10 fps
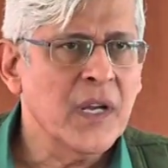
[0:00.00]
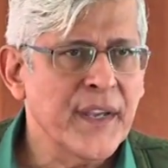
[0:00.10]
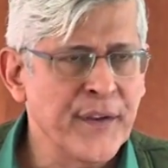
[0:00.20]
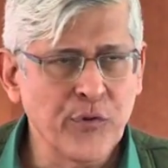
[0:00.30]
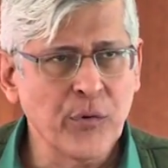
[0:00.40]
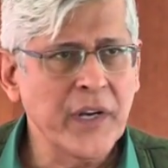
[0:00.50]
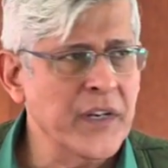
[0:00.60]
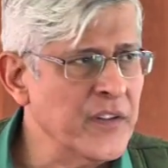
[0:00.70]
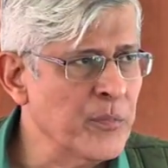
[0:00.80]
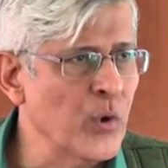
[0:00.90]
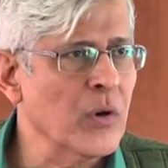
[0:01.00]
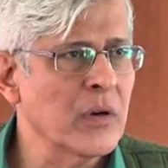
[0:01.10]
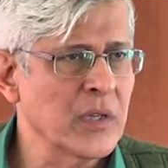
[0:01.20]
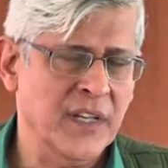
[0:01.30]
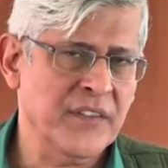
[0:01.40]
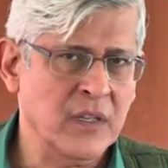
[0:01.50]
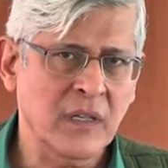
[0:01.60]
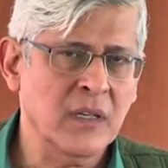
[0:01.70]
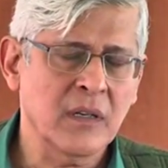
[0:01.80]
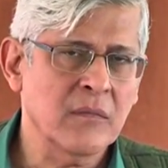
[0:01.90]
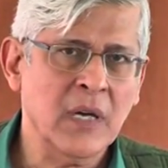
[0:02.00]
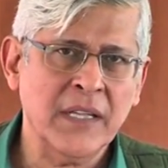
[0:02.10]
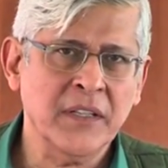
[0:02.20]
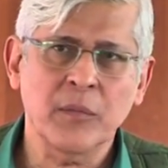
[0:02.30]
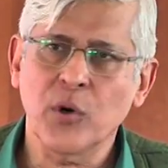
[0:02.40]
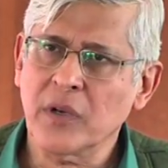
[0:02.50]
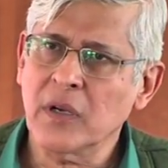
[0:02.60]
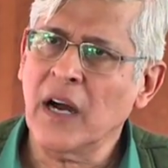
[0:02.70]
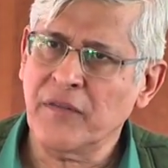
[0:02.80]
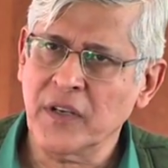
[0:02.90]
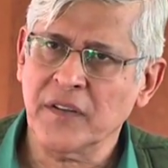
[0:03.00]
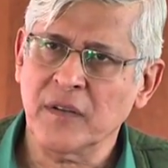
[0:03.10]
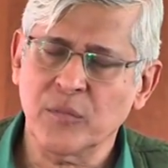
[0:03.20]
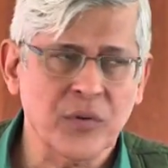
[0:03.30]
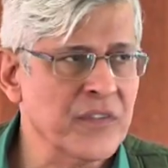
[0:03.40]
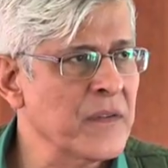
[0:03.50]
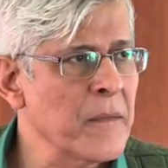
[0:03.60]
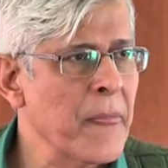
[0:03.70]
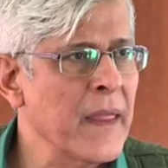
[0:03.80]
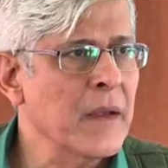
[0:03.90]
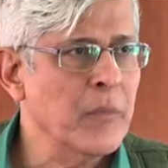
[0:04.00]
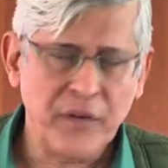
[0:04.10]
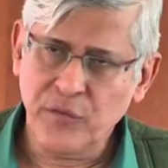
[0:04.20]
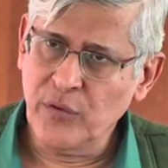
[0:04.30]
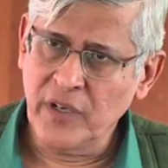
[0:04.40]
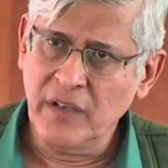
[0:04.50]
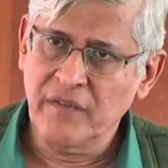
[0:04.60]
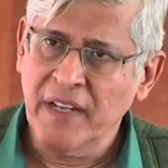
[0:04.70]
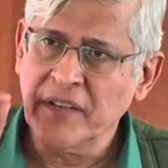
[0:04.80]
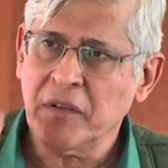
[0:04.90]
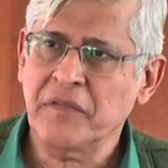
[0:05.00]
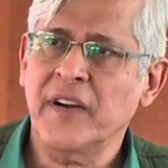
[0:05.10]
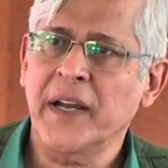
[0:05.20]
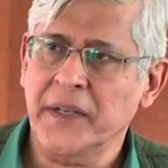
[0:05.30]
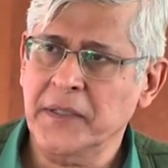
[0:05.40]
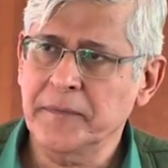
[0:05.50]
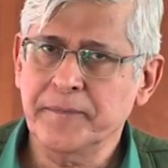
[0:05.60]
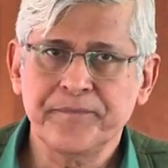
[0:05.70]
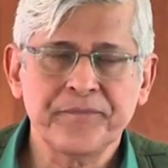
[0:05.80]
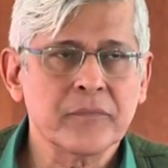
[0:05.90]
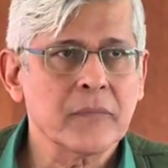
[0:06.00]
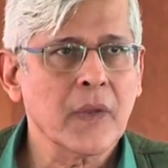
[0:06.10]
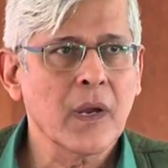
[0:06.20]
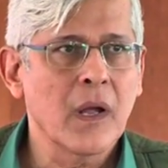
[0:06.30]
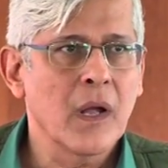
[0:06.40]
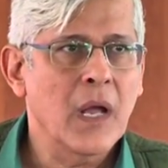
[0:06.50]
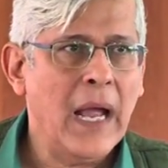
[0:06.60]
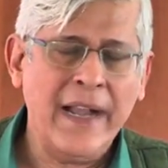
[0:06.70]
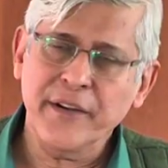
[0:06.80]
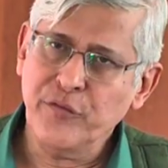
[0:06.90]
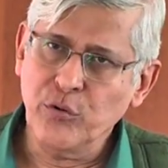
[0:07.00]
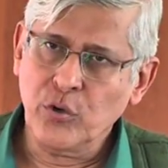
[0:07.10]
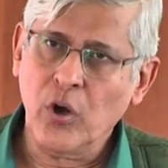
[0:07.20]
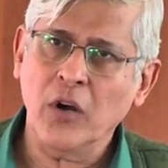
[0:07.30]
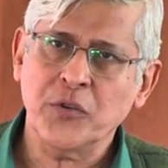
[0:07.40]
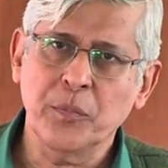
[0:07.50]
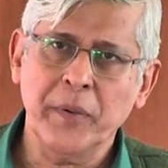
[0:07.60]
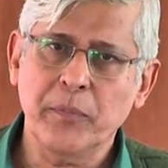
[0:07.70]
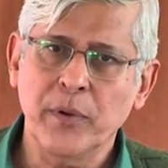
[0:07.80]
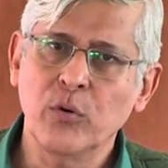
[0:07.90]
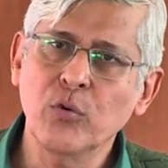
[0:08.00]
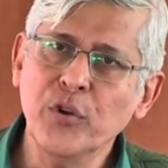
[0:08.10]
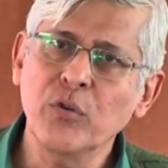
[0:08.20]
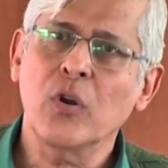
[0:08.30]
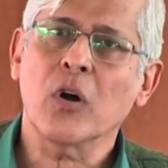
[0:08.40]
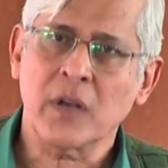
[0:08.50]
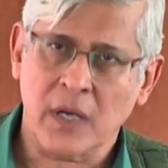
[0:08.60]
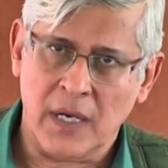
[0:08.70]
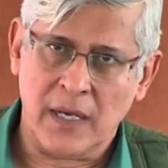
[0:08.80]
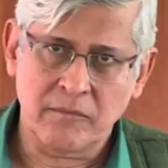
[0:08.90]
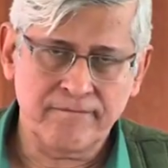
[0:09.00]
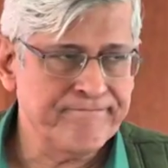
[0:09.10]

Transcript: If you read his book, he has written, I think, about half a dozen books. But if you read Wings of Fire, and if you talk to people who knew Dr. Kalam,